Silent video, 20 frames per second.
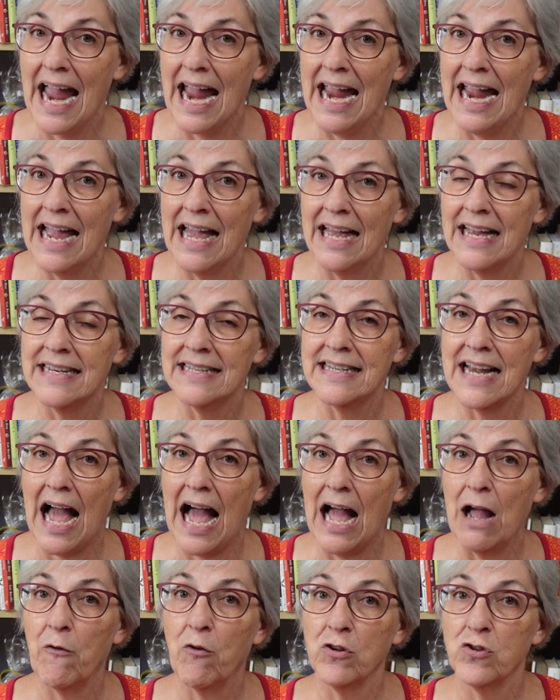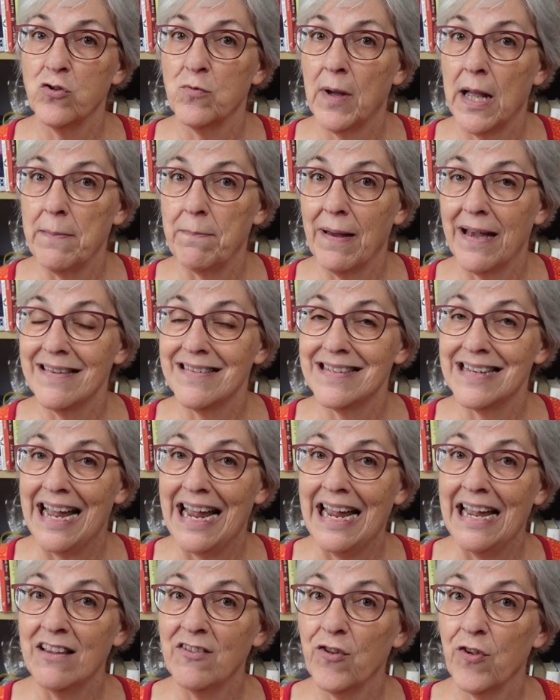and I will do my best
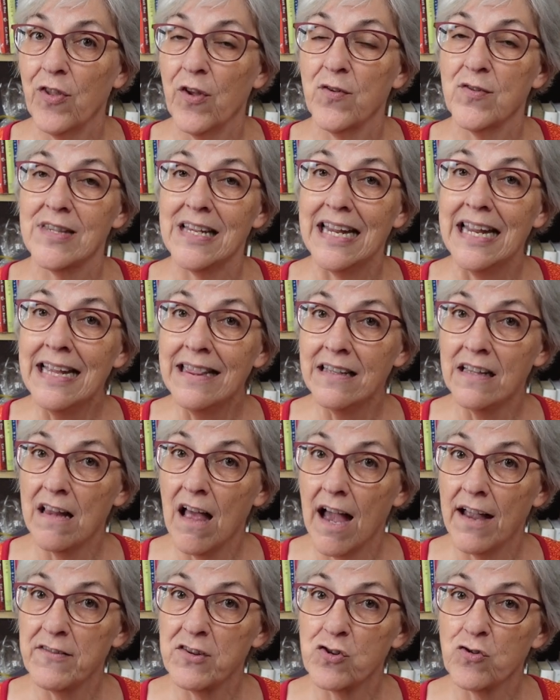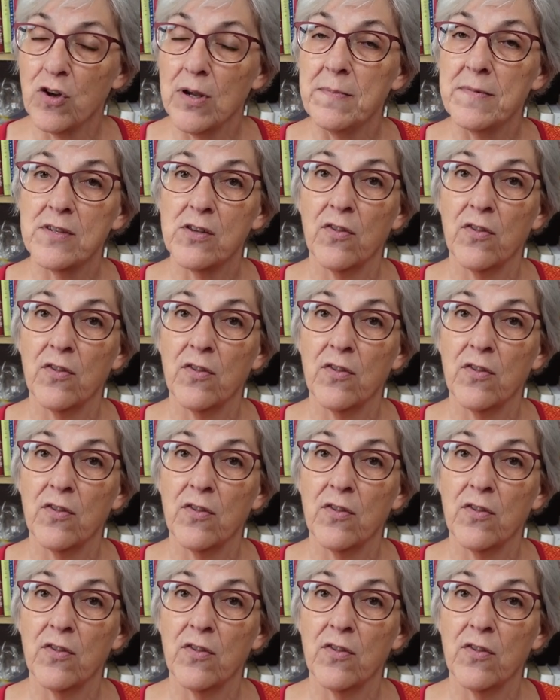to answer those in the live stream,